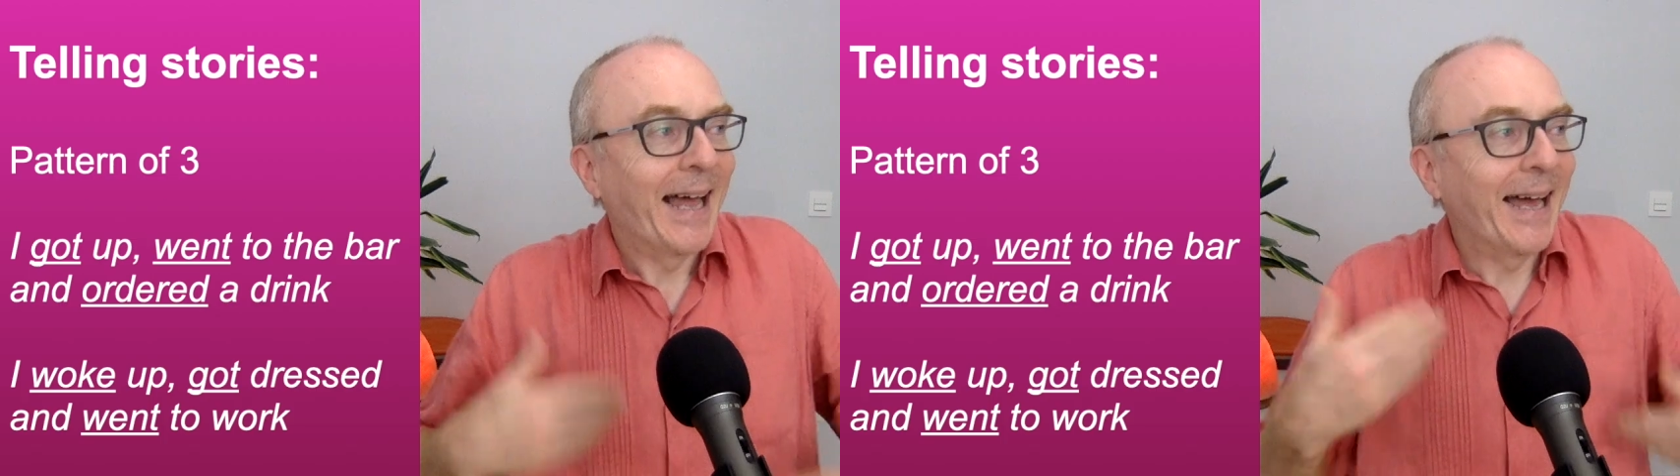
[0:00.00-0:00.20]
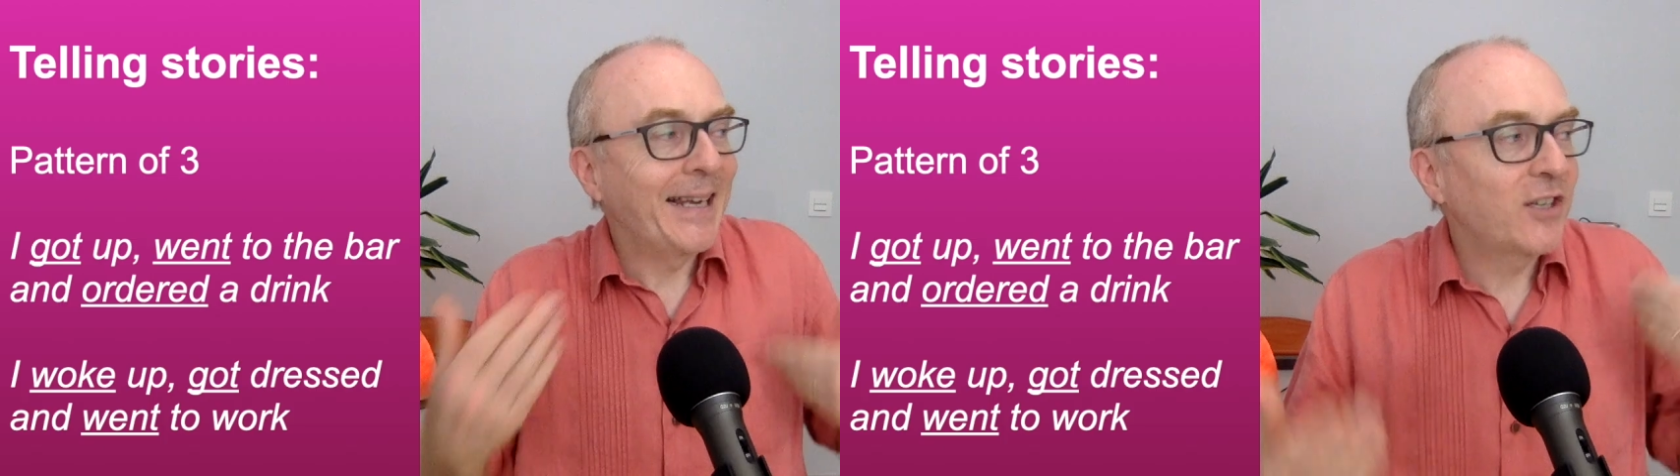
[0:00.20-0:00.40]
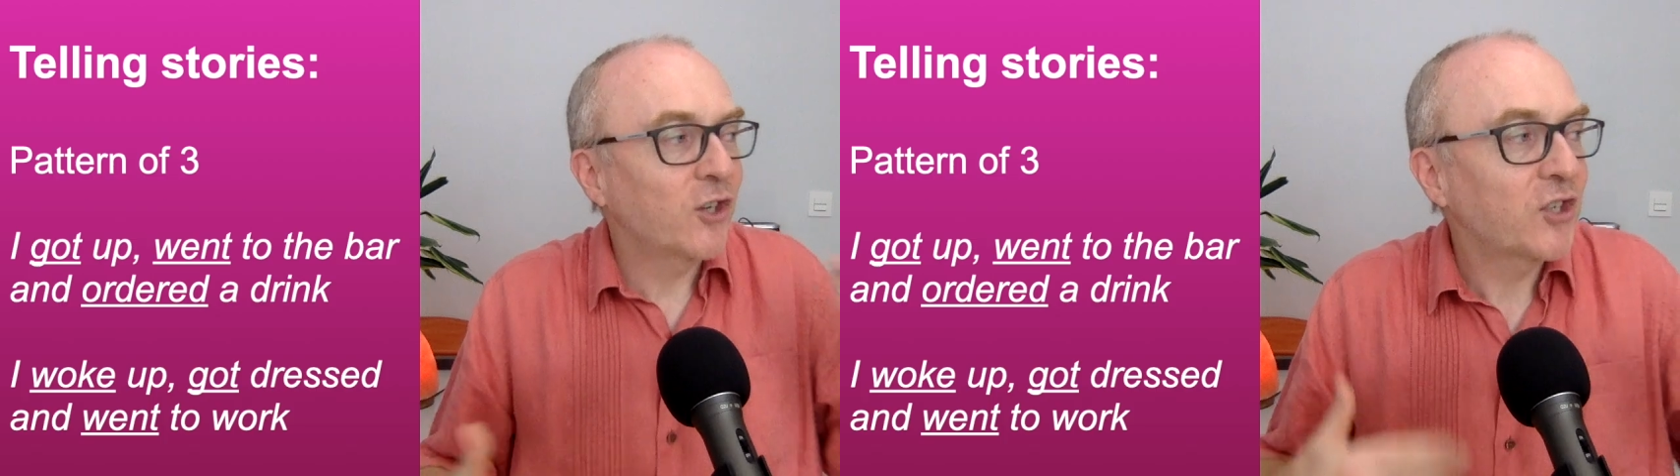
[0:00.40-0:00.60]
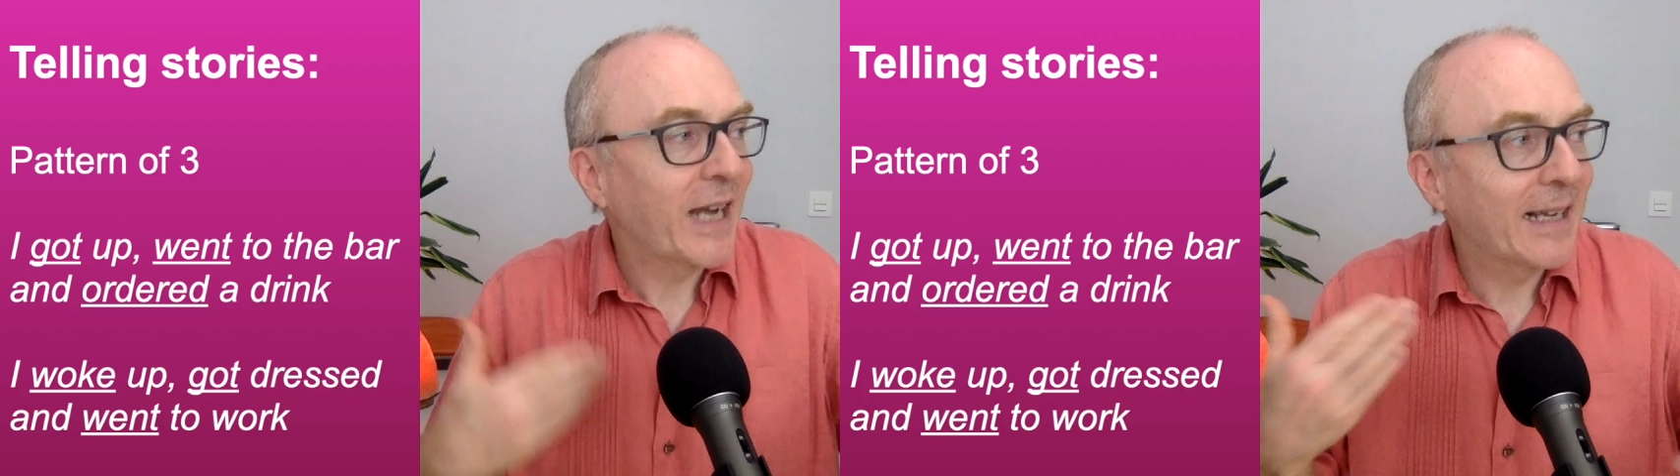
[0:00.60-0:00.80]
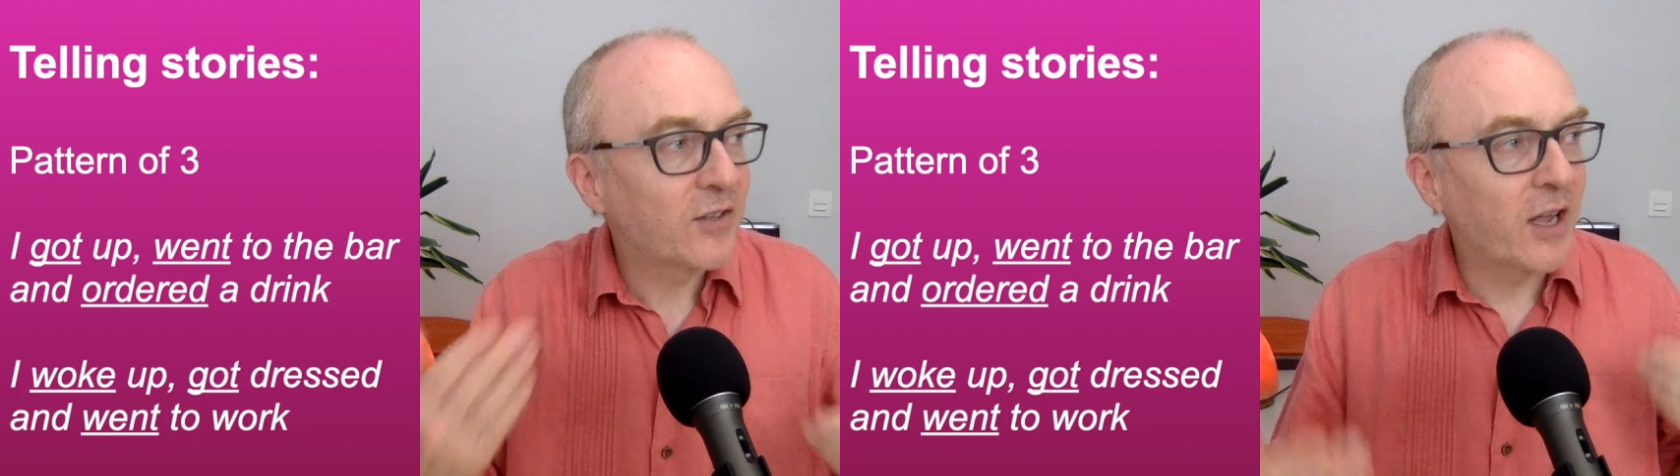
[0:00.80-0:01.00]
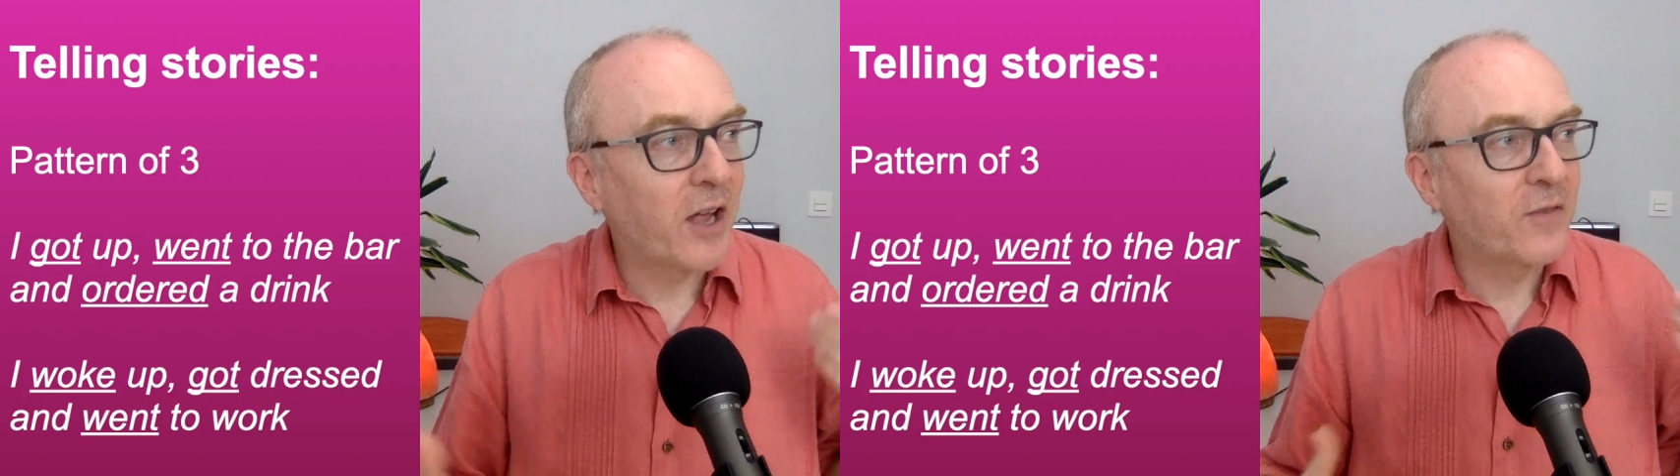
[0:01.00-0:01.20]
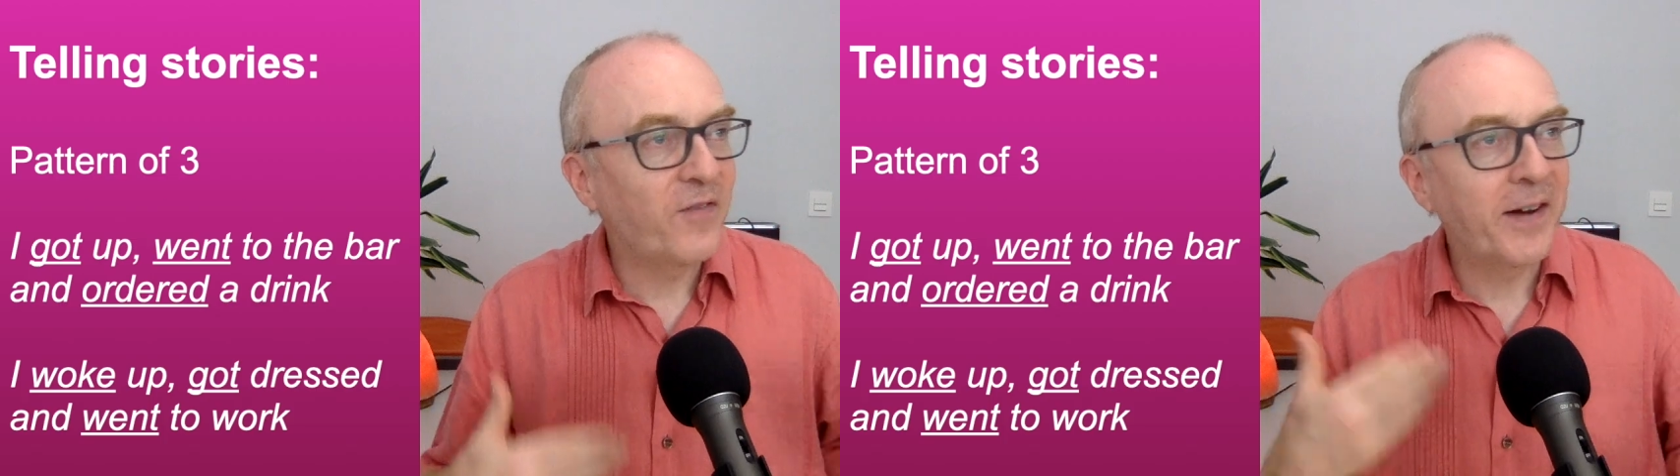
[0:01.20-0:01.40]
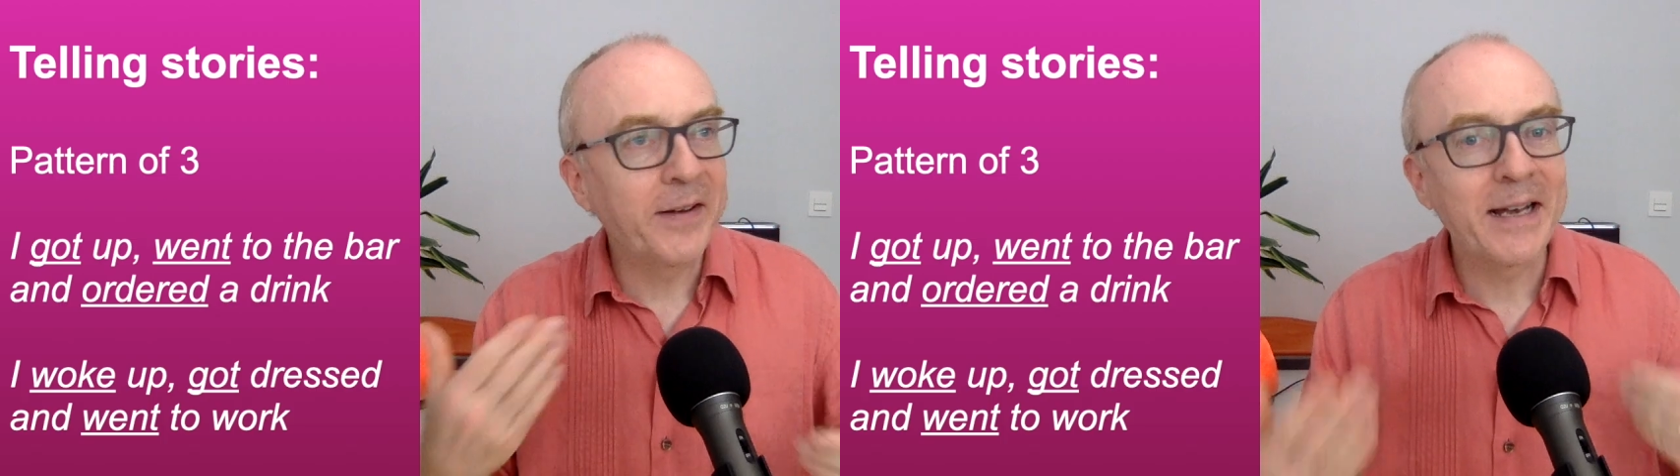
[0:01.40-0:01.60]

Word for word: And it just has a very